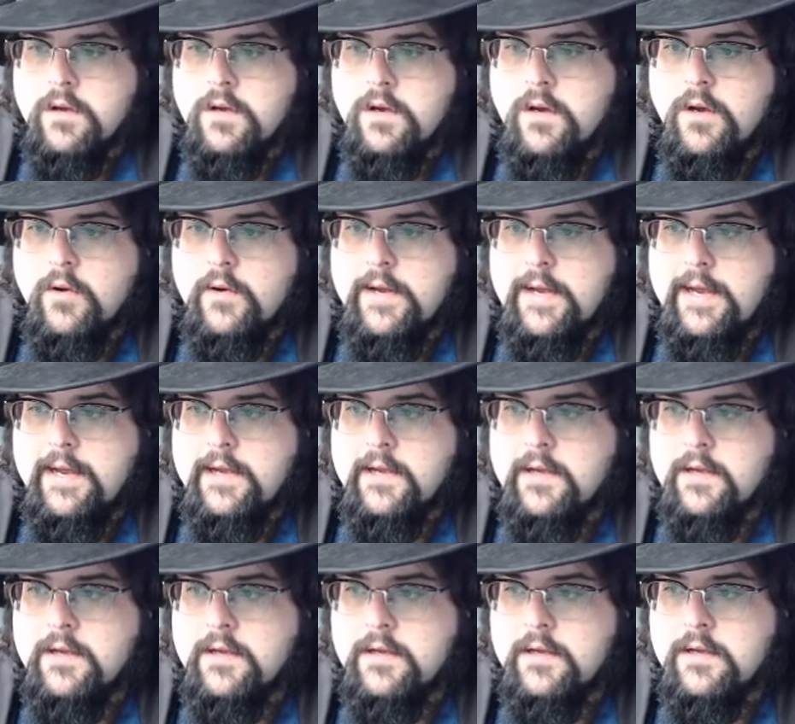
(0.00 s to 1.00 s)
Okay.
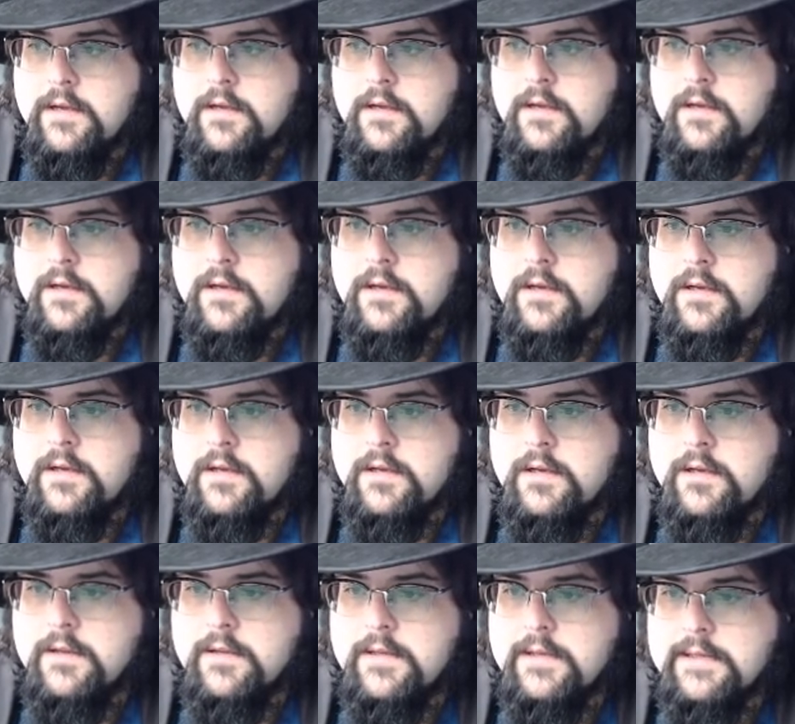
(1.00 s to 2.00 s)

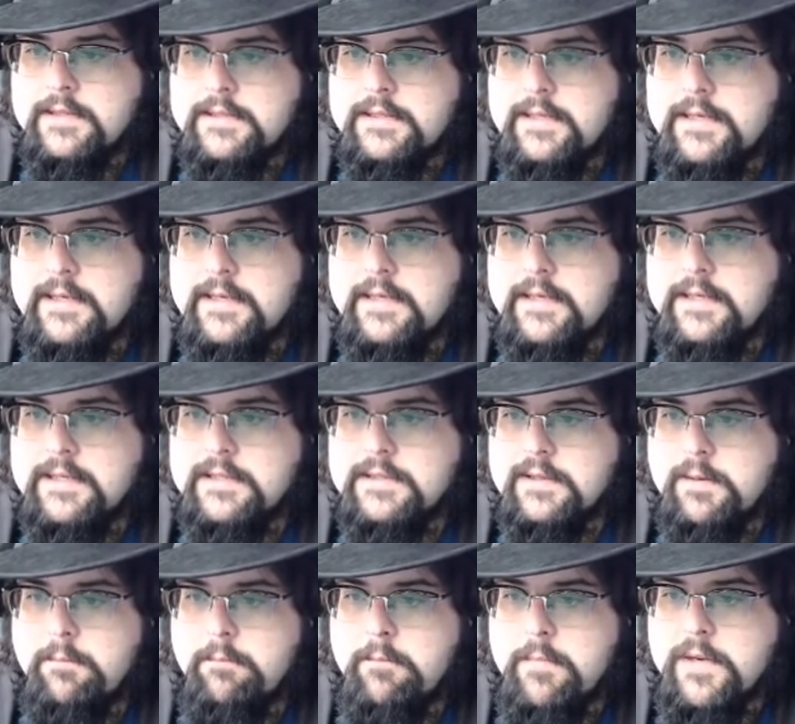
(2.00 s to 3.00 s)
This is
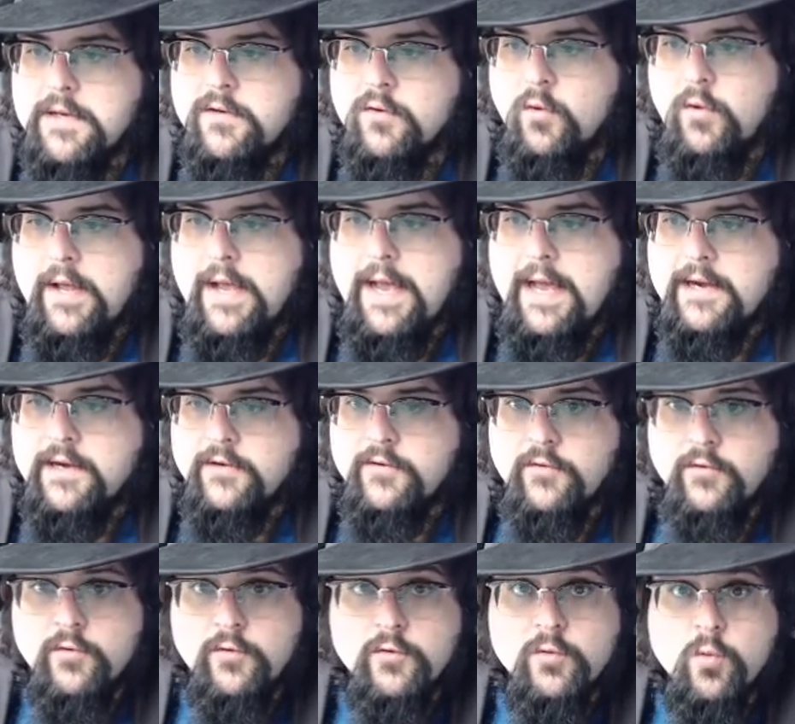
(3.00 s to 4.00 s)
mental
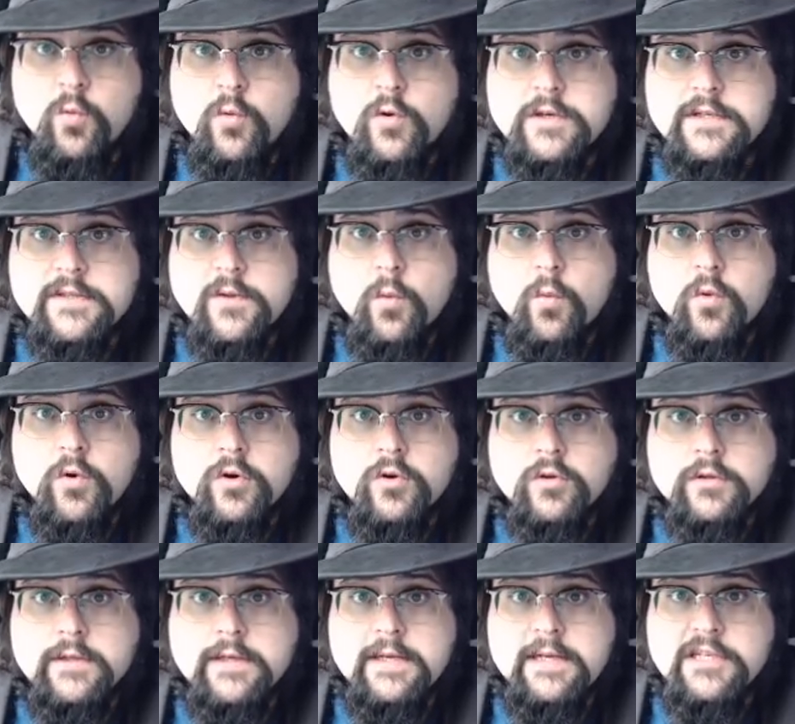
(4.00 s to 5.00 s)
attitude towards the
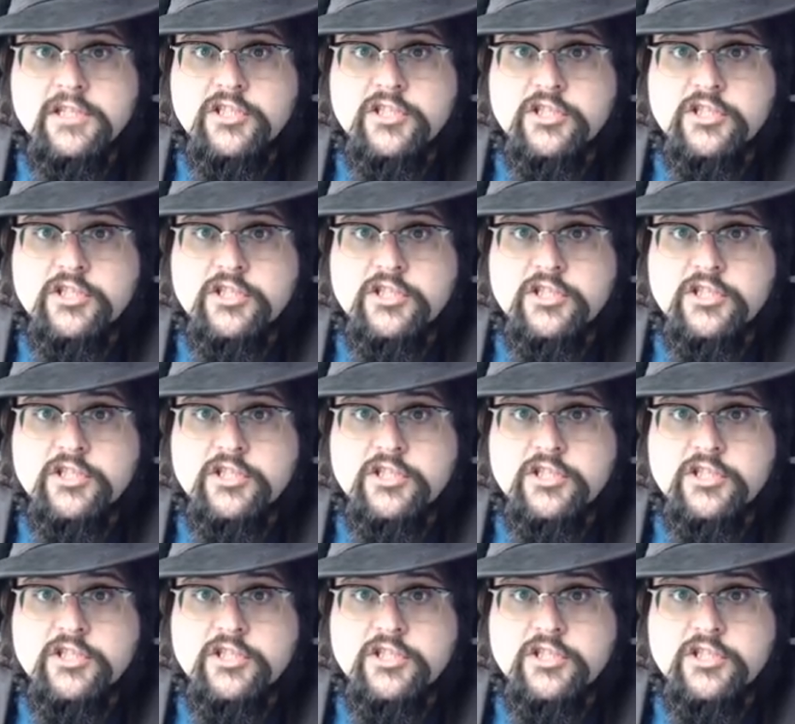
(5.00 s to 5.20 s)
world in